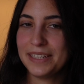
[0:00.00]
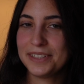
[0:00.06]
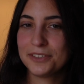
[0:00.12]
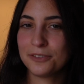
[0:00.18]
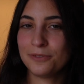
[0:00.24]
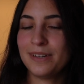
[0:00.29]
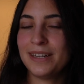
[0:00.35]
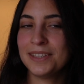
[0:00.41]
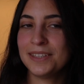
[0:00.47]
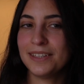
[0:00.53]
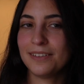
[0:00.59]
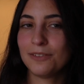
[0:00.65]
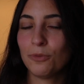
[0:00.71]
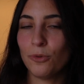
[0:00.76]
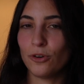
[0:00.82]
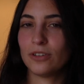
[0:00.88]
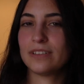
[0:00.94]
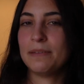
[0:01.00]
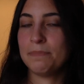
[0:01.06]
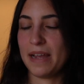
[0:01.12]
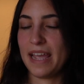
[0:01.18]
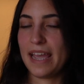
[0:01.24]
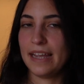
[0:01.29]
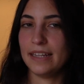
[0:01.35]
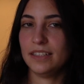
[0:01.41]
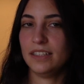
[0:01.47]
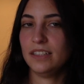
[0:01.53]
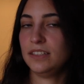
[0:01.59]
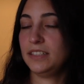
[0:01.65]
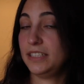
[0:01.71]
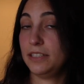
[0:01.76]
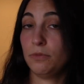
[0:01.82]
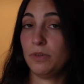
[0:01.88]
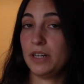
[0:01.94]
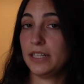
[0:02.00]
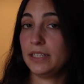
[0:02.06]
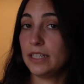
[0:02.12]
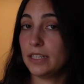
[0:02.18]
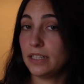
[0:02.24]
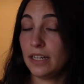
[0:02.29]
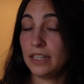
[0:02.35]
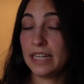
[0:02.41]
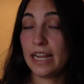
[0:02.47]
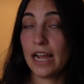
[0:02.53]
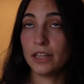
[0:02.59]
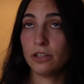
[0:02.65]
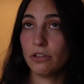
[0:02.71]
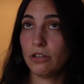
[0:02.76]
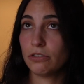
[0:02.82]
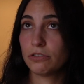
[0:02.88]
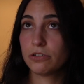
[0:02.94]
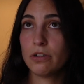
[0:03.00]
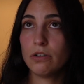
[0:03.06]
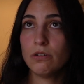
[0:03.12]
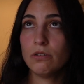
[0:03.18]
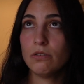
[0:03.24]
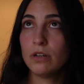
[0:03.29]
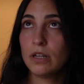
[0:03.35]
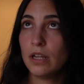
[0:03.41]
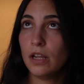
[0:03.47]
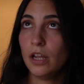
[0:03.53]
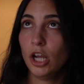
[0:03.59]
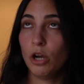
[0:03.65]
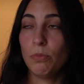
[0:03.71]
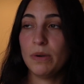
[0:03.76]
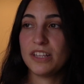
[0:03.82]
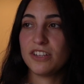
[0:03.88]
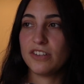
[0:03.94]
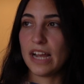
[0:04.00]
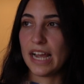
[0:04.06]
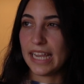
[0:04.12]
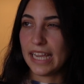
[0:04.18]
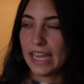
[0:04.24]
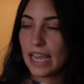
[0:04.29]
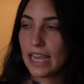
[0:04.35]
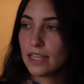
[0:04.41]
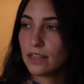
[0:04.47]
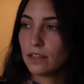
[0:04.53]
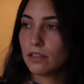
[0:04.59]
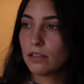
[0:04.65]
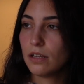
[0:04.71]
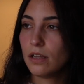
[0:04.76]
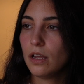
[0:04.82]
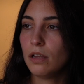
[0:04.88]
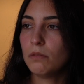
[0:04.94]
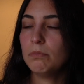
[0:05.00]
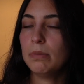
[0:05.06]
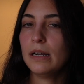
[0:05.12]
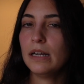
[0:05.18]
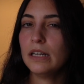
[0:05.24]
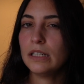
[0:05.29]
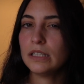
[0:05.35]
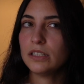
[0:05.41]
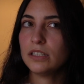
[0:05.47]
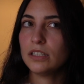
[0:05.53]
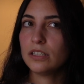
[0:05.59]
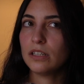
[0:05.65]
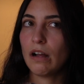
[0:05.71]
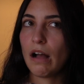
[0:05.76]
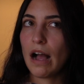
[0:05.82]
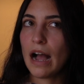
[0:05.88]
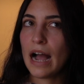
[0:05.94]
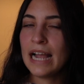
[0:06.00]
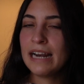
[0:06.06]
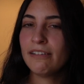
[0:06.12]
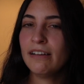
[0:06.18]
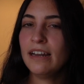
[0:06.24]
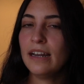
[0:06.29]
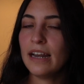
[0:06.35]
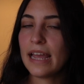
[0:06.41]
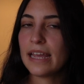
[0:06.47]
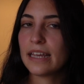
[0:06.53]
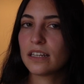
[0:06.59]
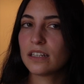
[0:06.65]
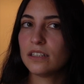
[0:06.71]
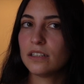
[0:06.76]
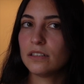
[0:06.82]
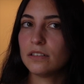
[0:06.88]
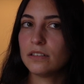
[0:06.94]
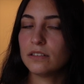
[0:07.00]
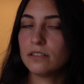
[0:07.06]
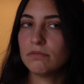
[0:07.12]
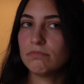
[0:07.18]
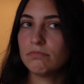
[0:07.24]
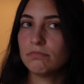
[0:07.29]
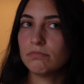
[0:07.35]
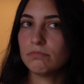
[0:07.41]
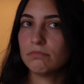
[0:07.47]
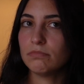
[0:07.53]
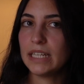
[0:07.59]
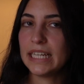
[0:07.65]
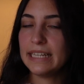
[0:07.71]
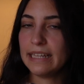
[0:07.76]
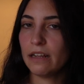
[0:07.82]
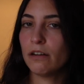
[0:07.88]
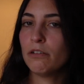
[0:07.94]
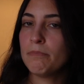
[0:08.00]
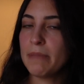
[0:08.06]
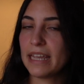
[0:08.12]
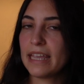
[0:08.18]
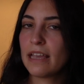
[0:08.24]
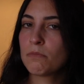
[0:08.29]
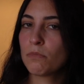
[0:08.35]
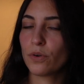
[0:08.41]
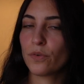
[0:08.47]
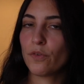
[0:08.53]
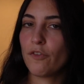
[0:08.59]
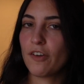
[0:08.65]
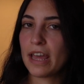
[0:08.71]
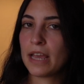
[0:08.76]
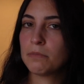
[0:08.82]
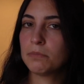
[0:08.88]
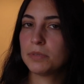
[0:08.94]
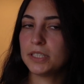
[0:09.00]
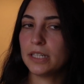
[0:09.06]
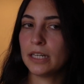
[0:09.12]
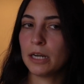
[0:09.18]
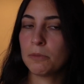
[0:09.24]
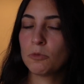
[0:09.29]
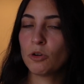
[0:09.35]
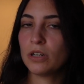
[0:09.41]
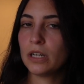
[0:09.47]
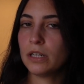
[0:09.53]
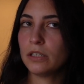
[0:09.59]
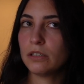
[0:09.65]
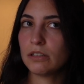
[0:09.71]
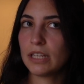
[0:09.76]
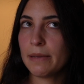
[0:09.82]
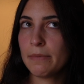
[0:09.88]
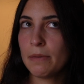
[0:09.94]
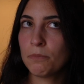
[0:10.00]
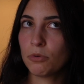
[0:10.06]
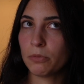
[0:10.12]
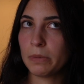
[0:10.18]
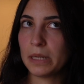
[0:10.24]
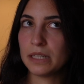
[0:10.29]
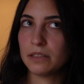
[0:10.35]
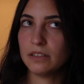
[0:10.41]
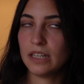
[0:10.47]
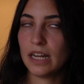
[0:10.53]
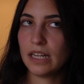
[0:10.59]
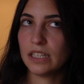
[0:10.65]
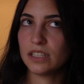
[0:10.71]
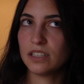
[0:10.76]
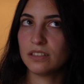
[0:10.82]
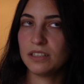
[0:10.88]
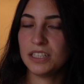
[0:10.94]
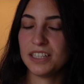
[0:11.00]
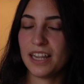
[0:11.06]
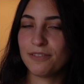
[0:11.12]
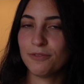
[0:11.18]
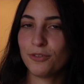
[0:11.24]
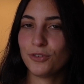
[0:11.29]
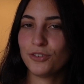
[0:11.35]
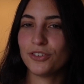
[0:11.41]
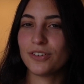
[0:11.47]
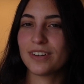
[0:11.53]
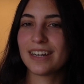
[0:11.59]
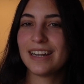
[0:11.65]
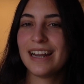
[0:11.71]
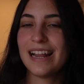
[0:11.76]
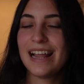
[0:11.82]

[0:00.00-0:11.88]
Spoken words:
is the one that worked in my head, and this is what I did. And it had to use glue, which I hate, but I really like the idea of making more frames, and I'm gonna keep improving that design for sure.